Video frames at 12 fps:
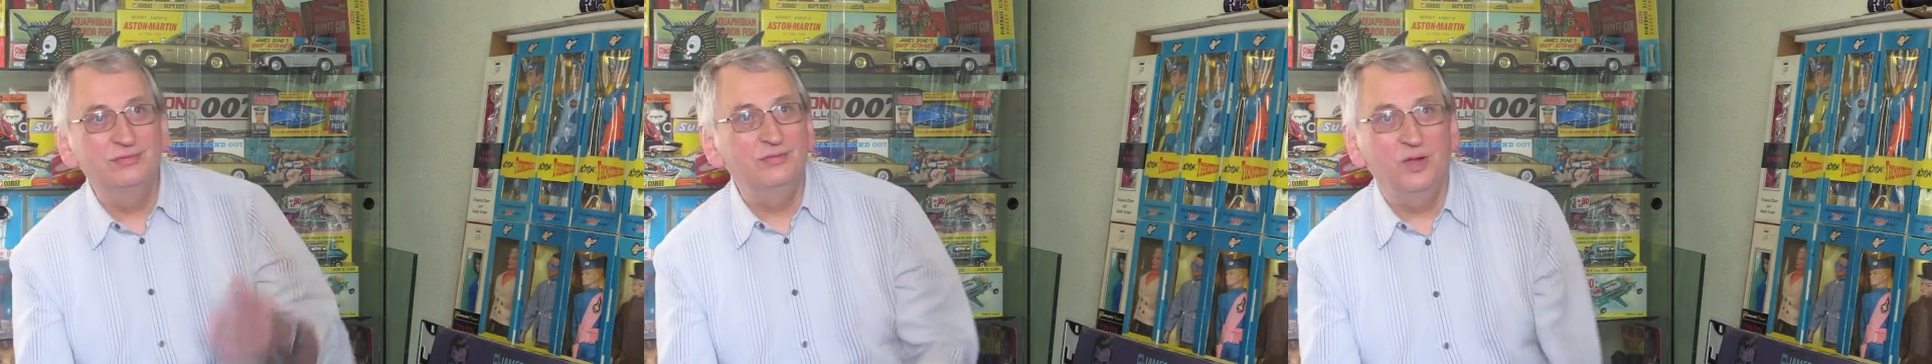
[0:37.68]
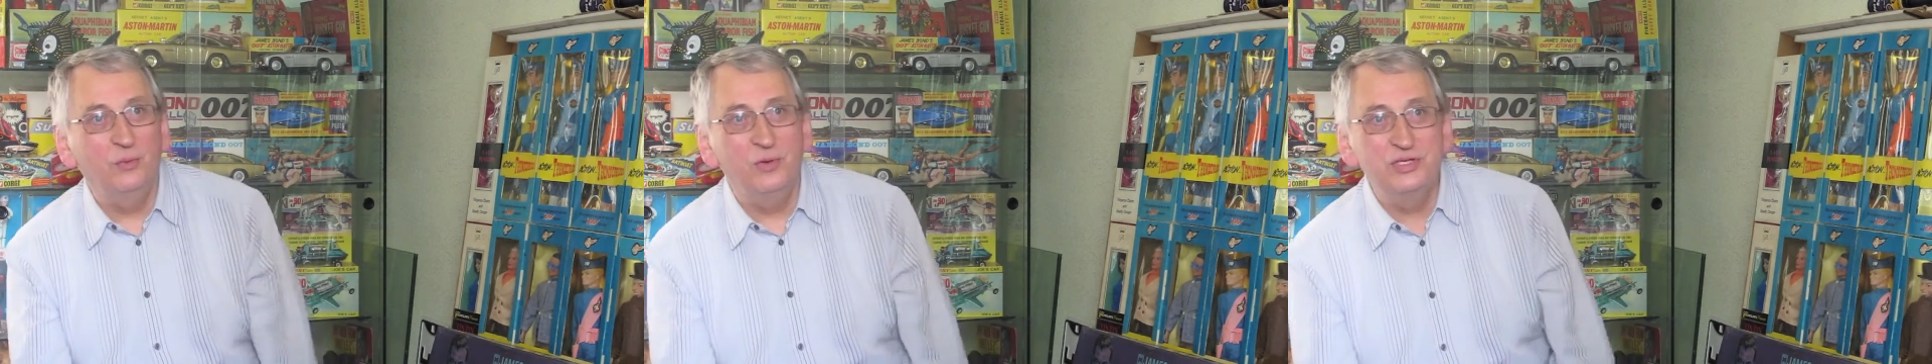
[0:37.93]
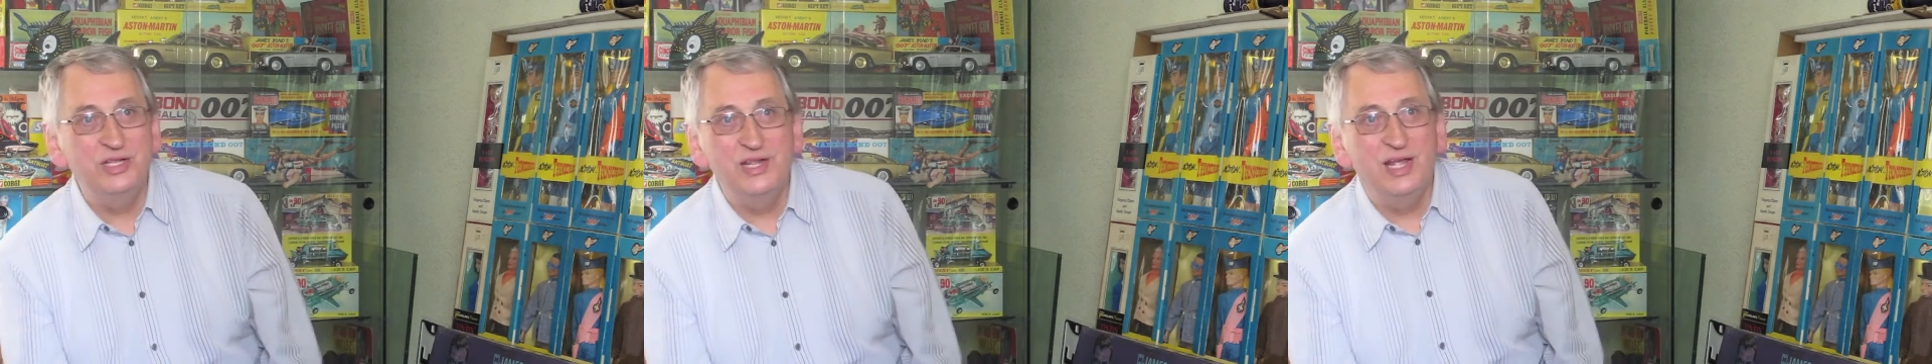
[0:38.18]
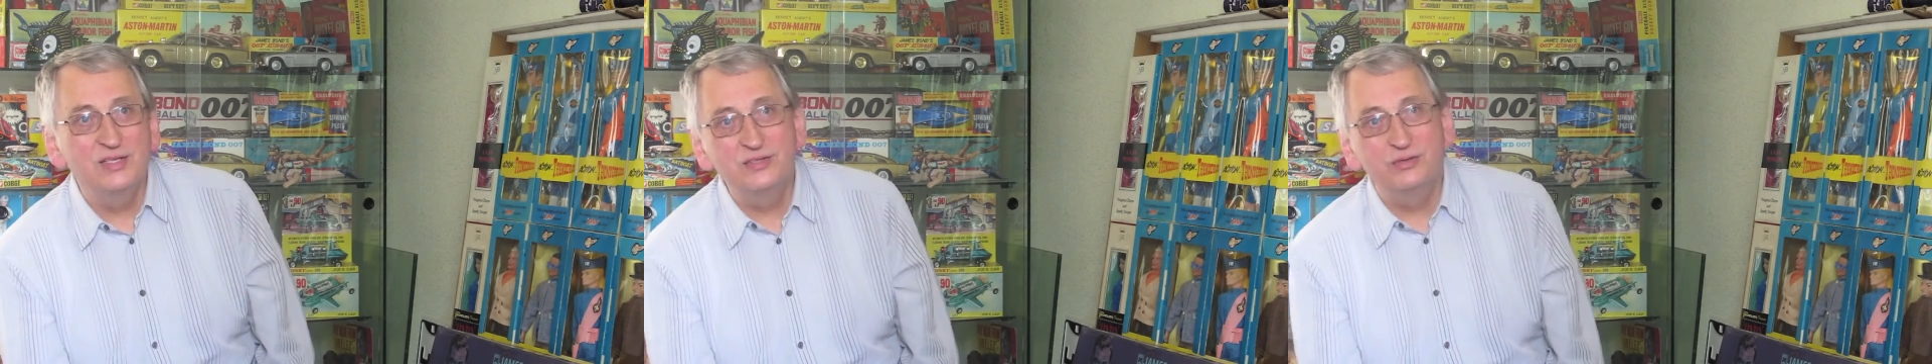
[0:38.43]
watching
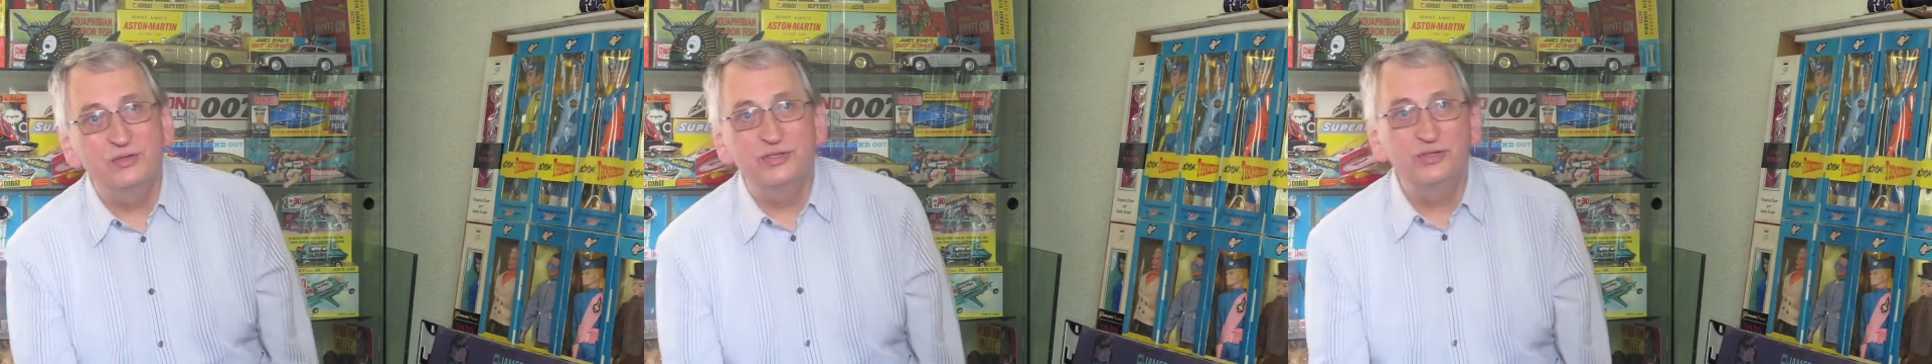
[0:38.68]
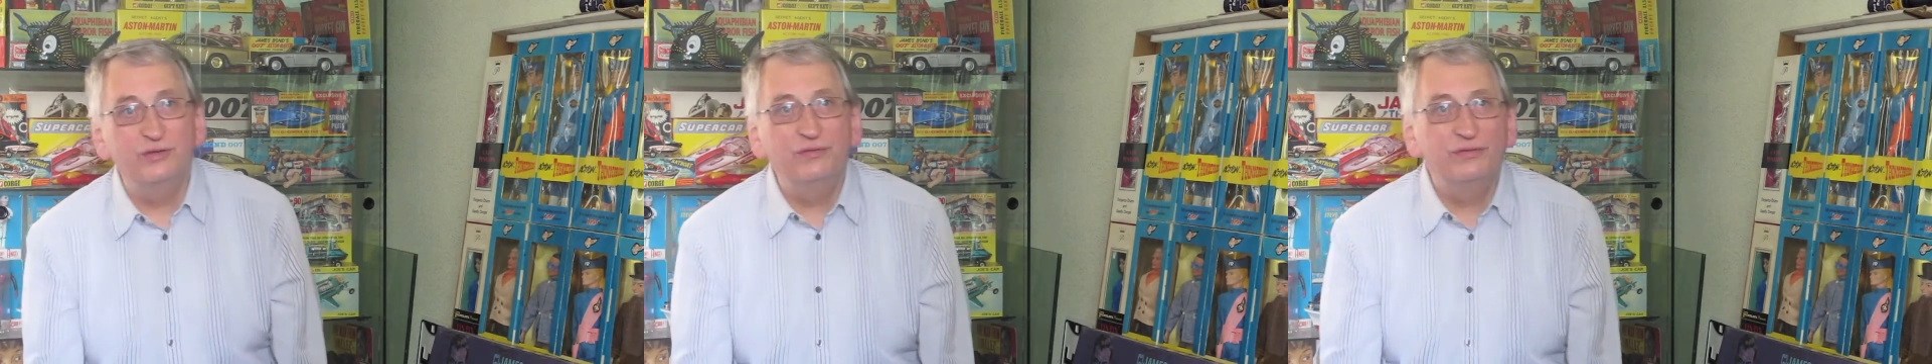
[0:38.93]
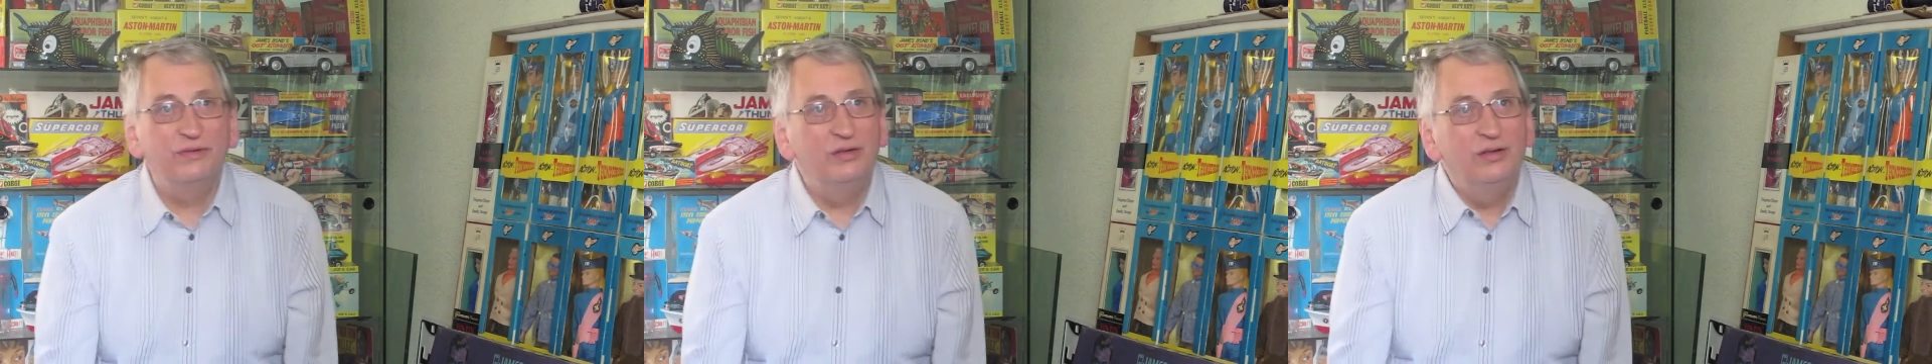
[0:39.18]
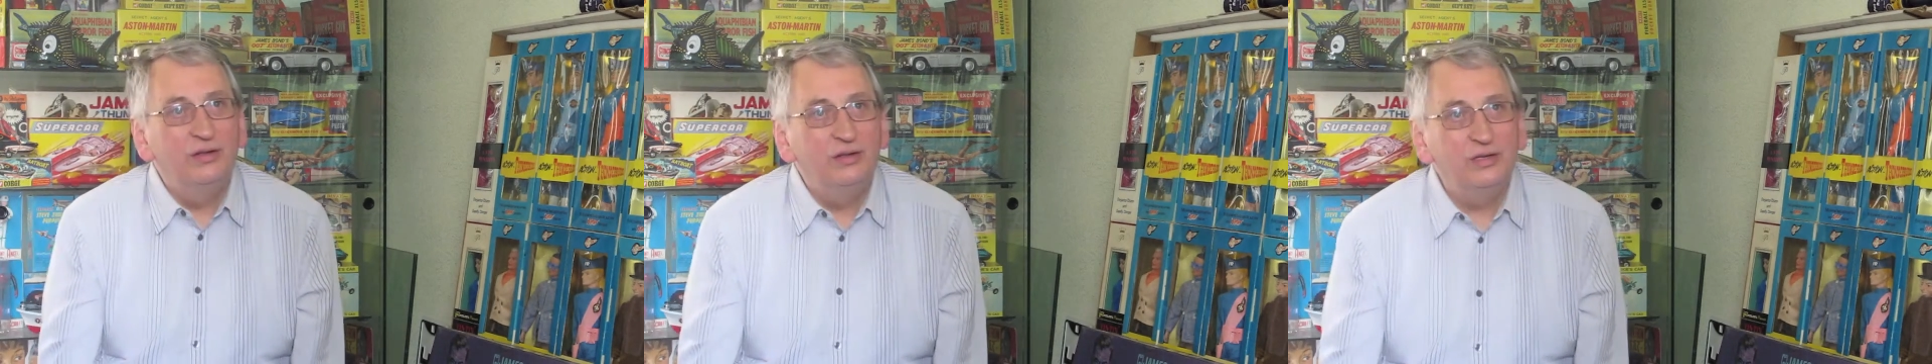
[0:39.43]
that sort of stuff.
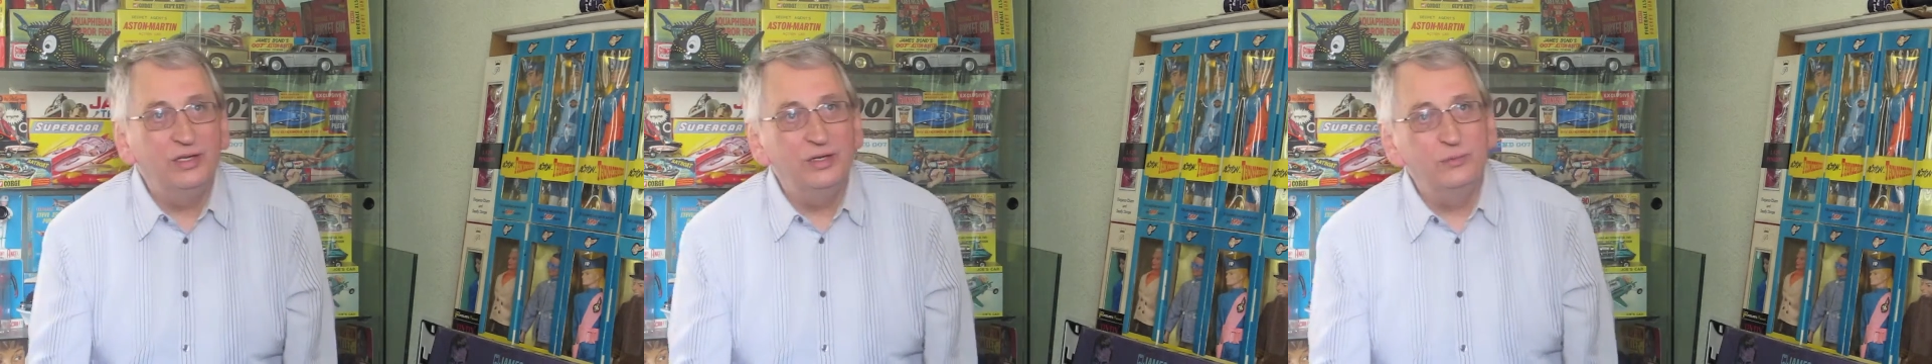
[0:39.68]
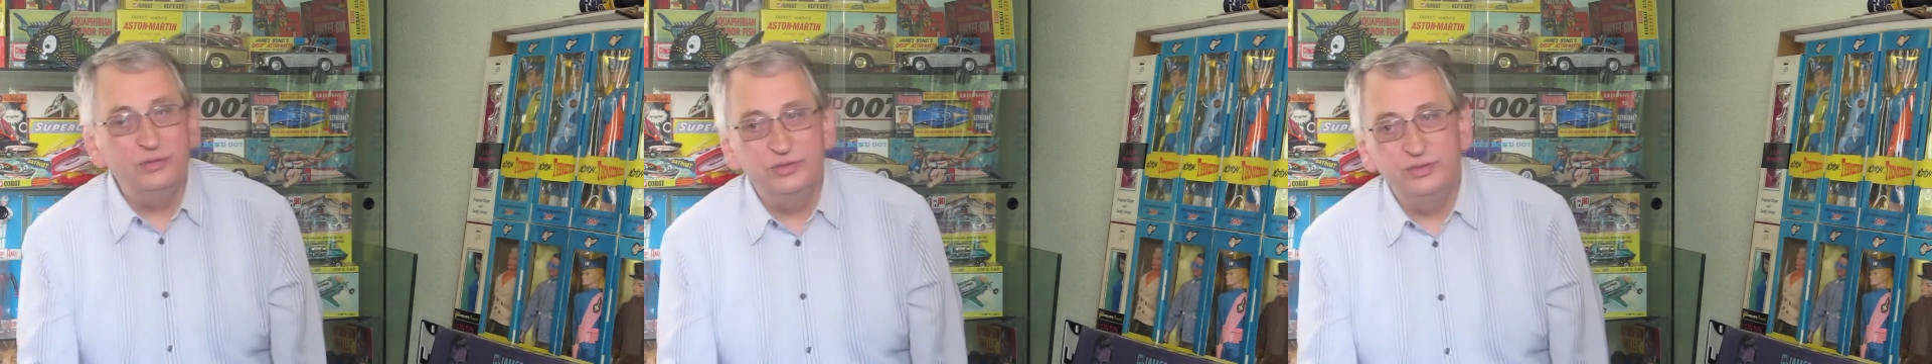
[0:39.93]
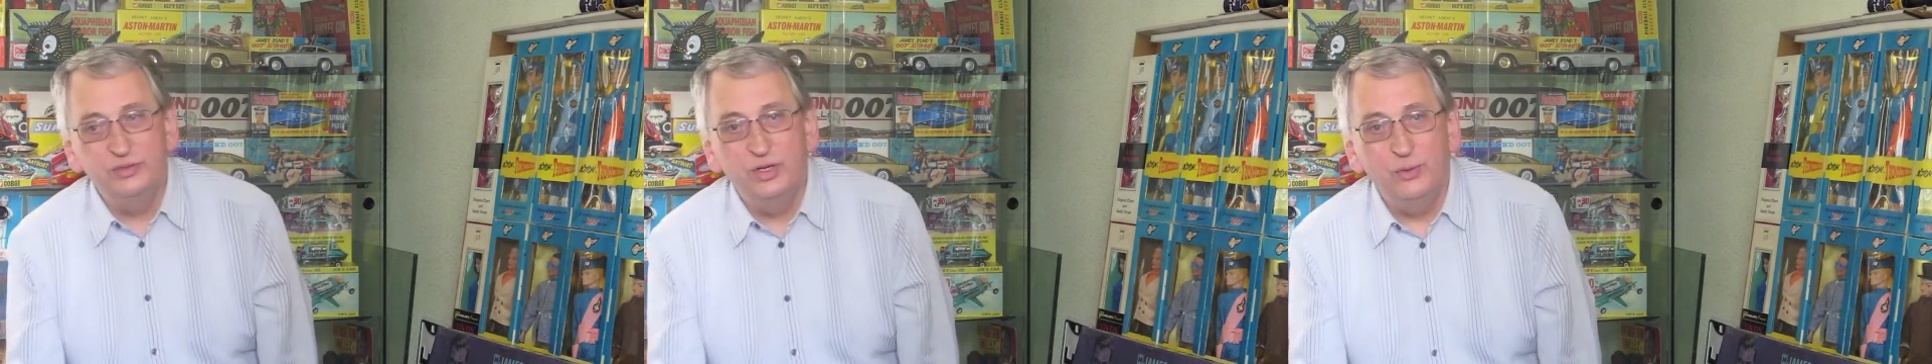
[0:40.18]
It was